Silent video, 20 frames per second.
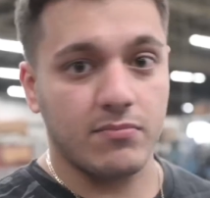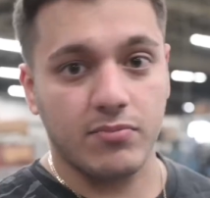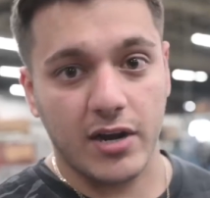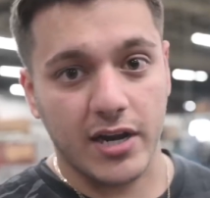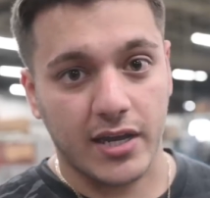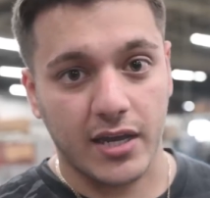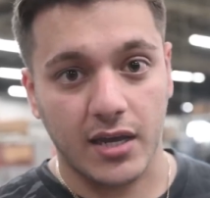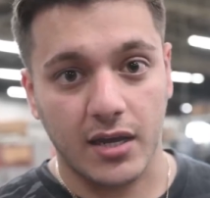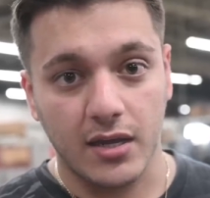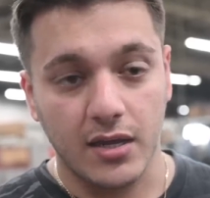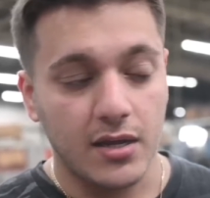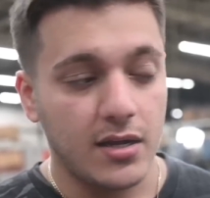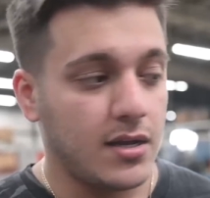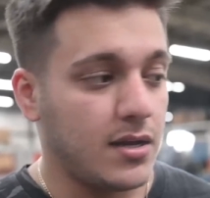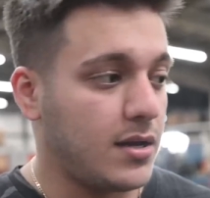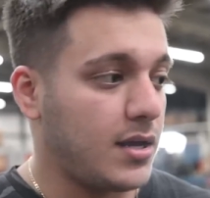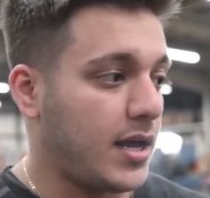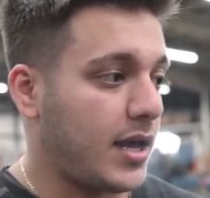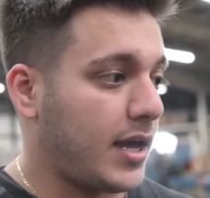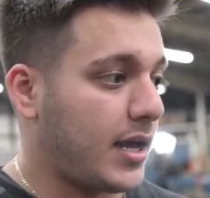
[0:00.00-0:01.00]
breaking,
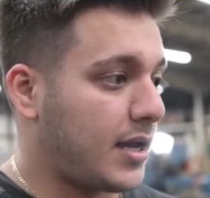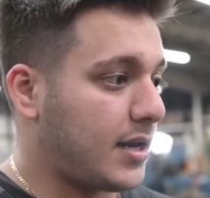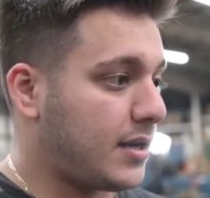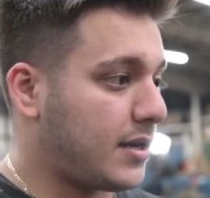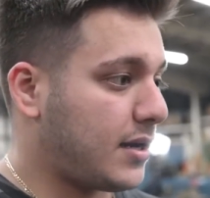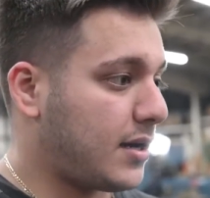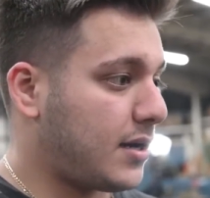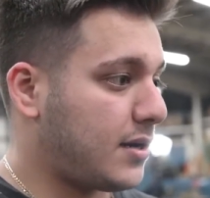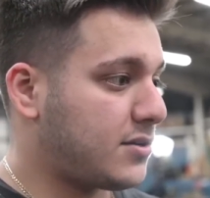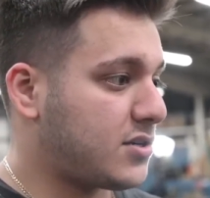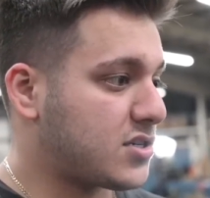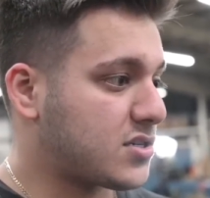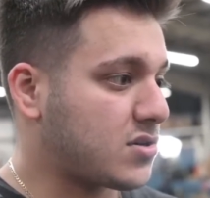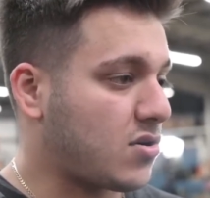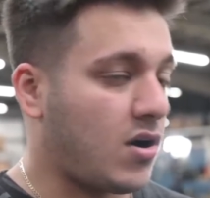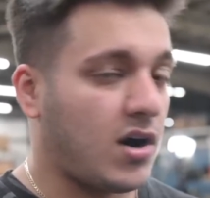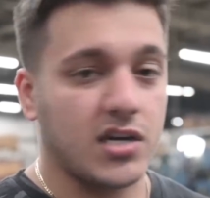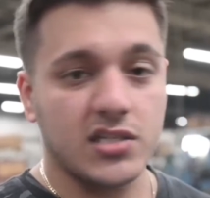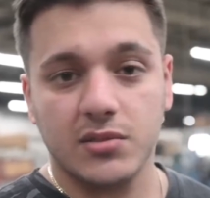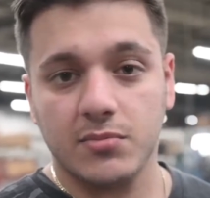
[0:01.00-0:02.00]
and just
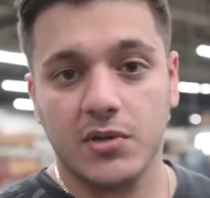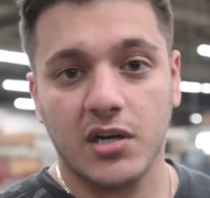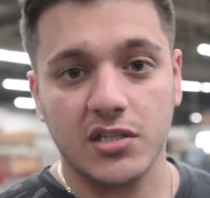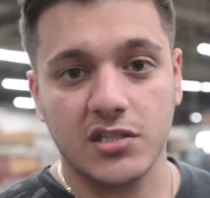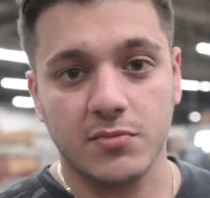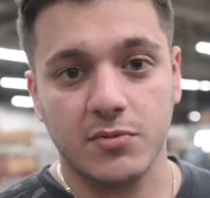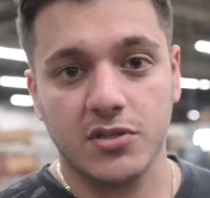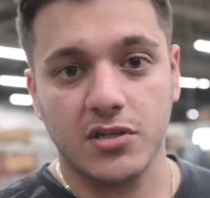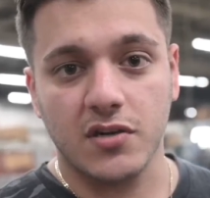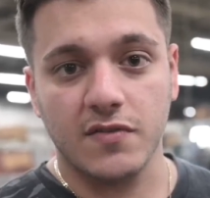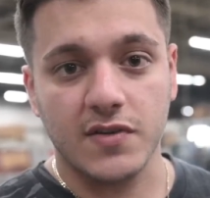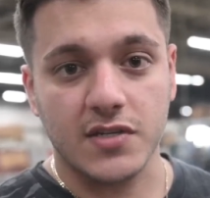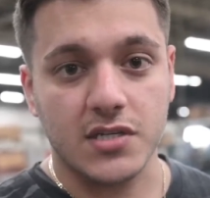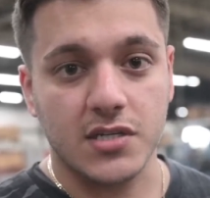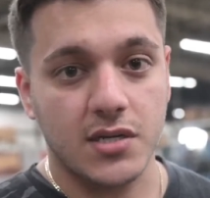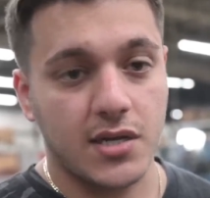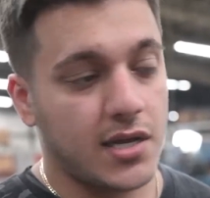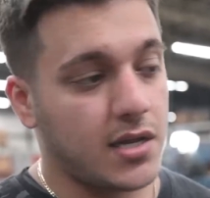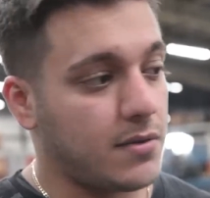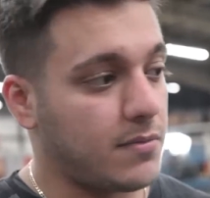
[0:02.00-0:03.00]
awesome customer
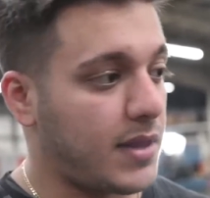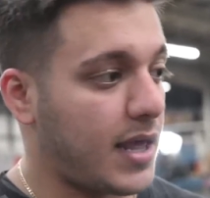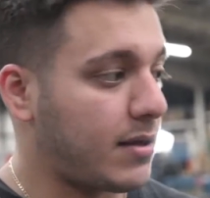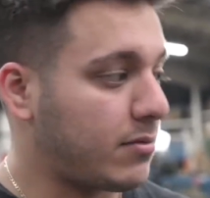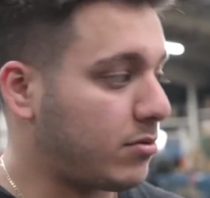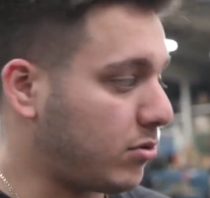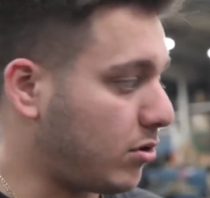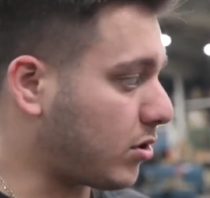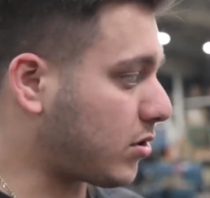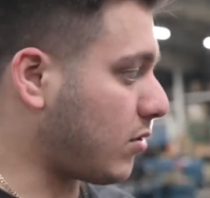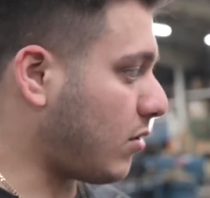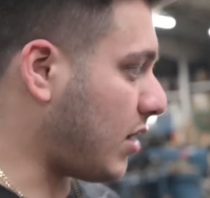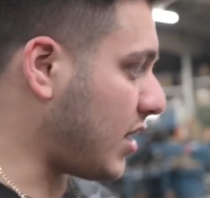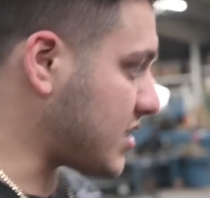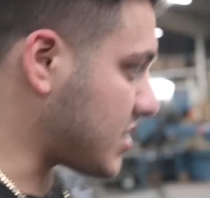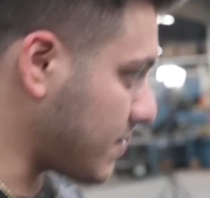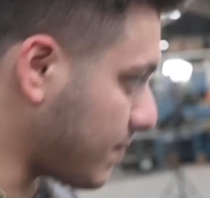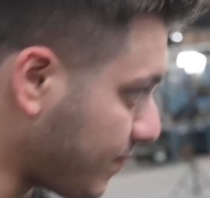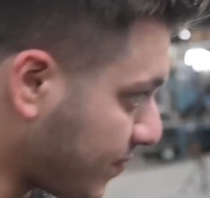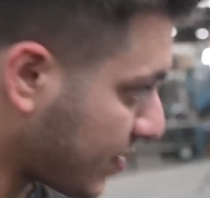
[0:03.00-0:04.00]
service, and they look
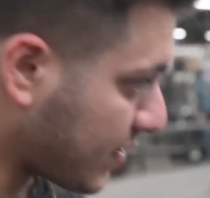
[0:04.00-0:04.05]
awesome.